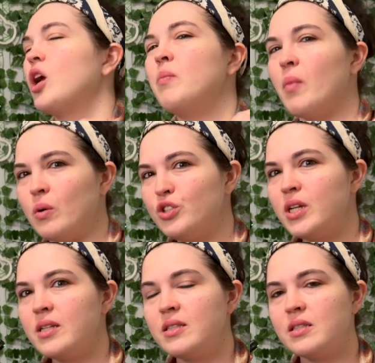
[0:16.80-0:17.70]

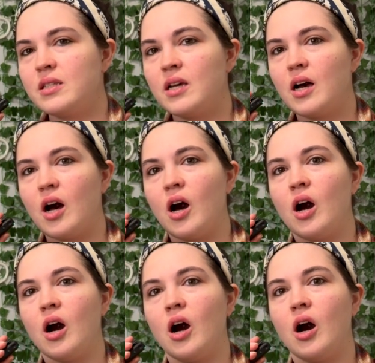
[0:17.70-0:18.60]
emotions
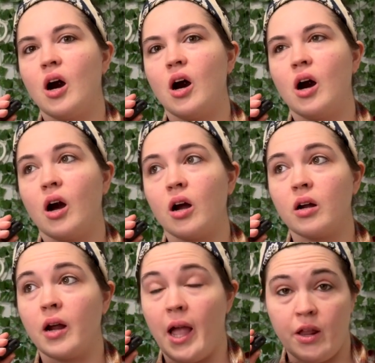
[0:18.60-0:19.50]

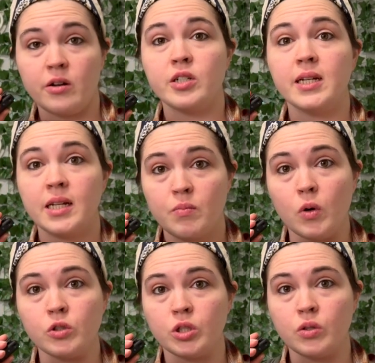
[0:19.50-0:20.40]
are energy and
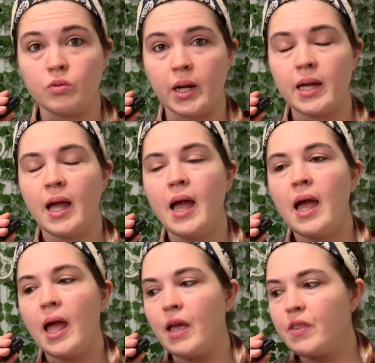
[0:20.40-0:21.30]
motion, right?
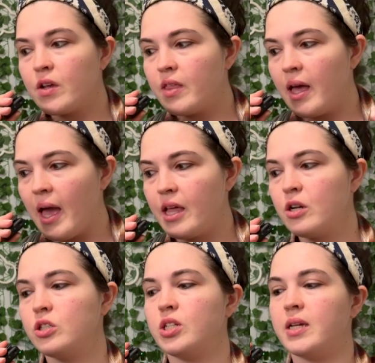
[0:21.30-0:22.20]
And they're the
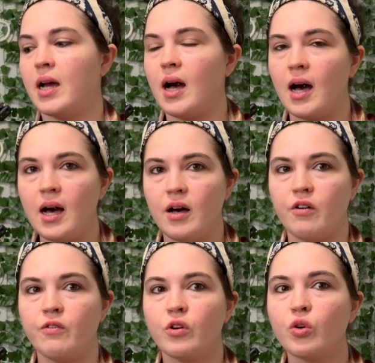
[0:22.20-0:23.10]
energy
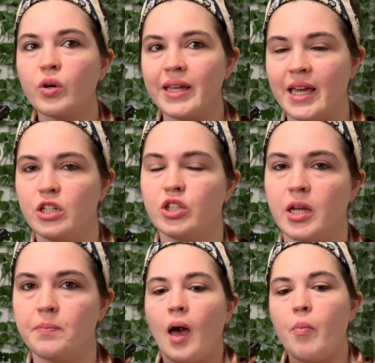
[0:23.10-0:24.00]
of
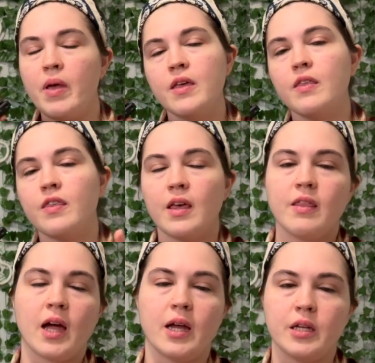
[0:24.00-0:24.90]
creation. A big thing that
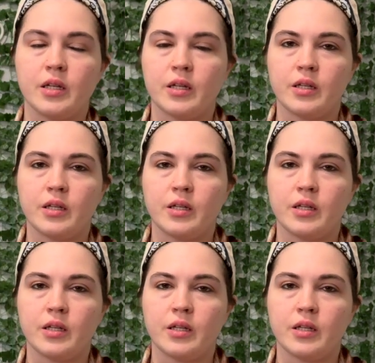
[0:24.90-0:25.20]
I,